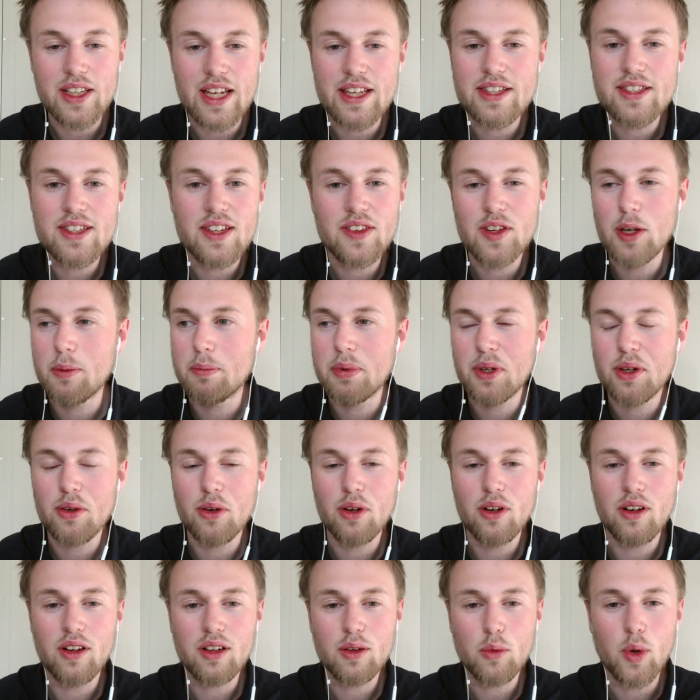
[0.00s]
That's the
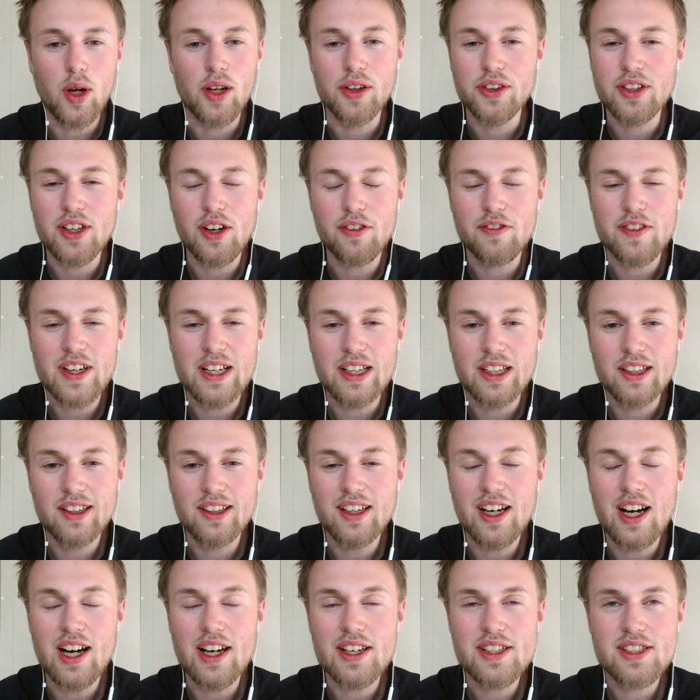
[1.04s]
typical quality of feeling
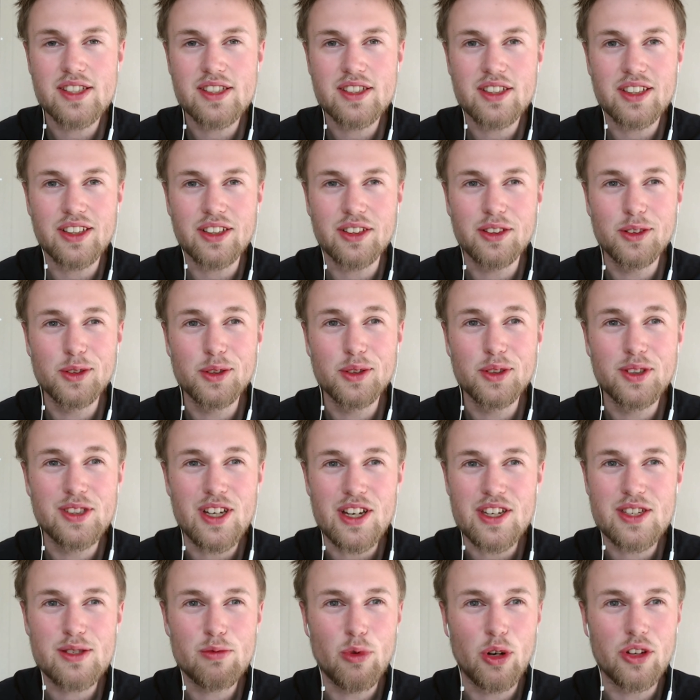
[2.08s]
lost. You
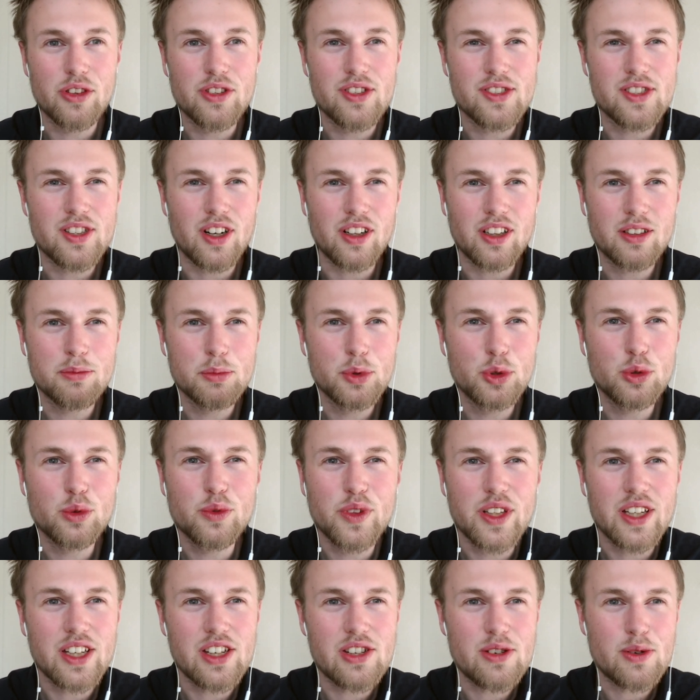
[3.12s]
just want to start
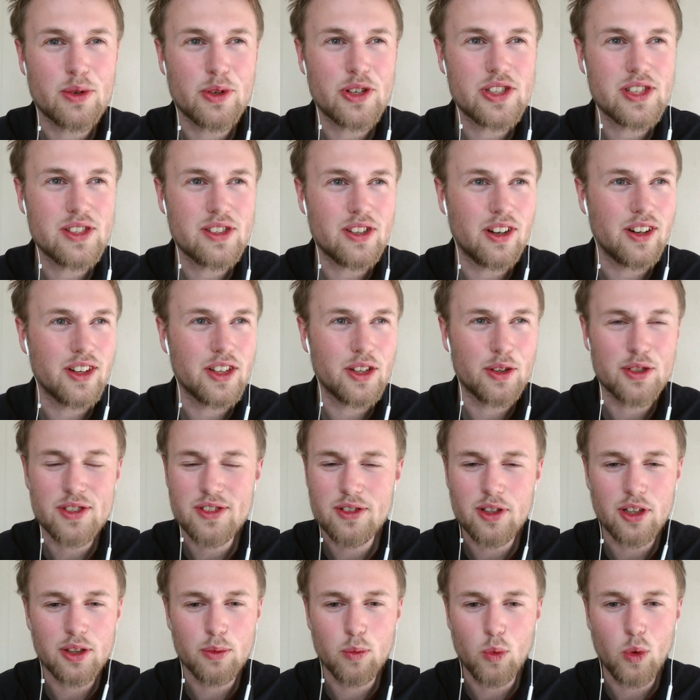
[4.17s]
moving. You start you
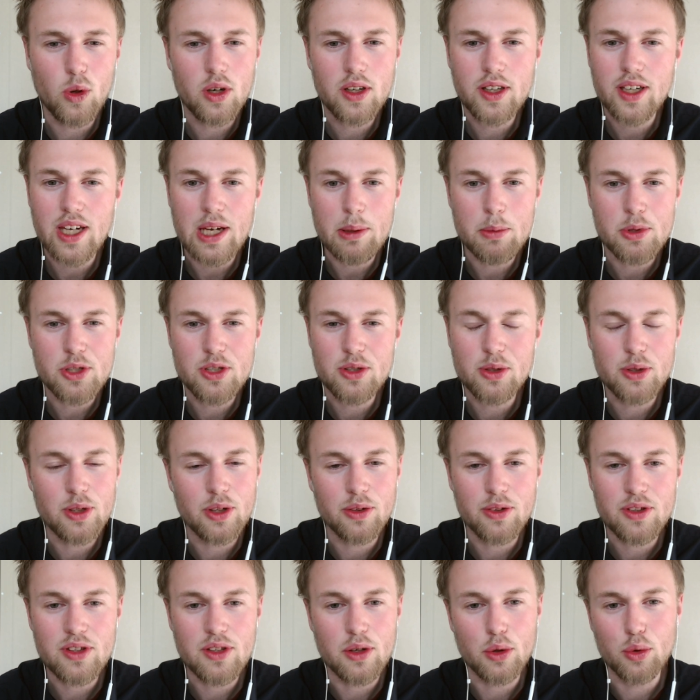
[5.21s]
start walking, but you
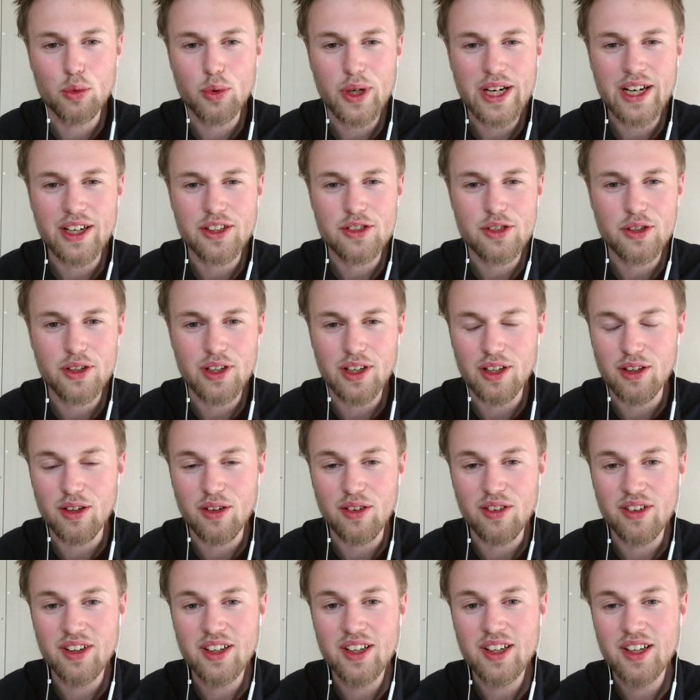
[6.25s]
don't know where to
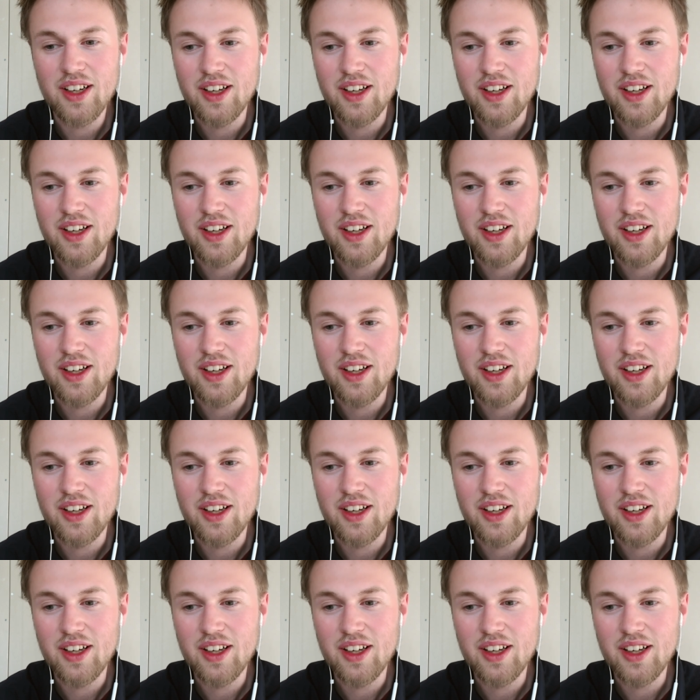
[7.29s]
go.